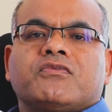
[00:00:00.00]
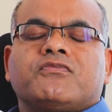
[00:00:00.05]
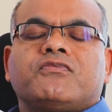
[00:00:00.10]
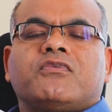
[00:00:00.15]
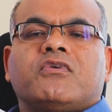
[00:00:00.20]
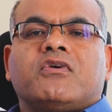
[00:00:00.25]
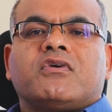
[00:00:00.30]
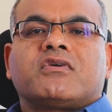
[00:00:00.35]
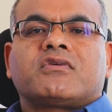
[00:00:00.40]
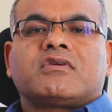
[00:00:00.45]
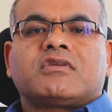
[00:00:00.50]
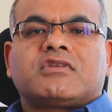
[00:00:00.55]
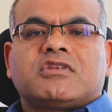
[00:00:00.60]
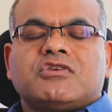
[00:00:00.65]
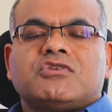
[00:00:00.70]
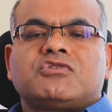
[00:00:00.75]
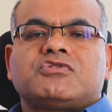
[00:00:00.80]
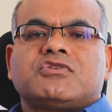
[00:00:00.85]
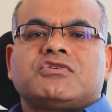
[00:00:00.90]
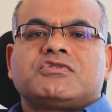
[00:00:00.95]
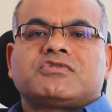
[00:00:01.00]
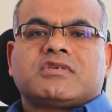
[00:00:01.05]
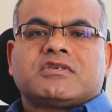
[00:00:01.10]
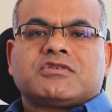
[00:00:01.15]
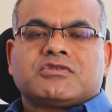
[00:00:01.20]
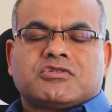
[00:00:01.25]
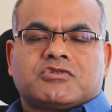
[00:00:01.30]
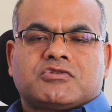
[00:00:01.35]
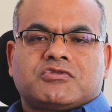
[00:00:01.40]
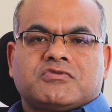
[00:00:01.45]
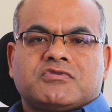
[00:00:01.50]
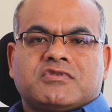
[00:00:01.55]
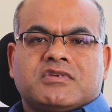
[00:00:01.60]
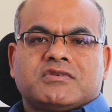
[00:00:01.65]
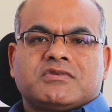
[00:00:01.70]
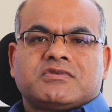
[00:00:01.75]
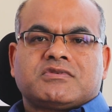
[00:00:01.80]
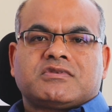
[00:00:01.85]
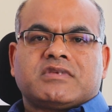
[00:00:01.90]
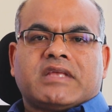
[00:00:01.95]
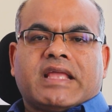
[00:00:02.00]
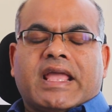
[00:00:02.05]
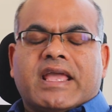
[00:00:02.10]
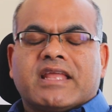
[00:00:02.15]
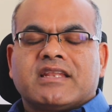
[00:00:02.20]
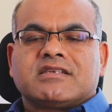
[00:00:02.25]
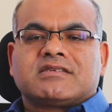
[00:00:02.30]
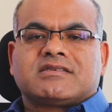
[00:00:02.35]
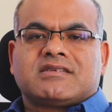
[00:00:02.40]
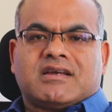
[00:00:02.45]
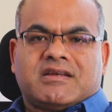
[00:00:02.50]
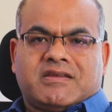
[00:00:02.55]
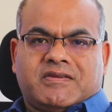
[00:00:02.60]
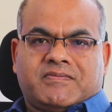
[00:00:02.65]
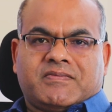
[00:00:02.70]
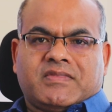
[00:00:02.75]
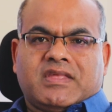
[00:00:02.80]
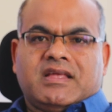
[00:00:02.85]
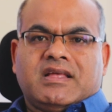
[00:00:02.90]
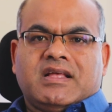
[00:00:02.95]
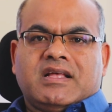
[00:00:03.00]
for teachers and students anytime.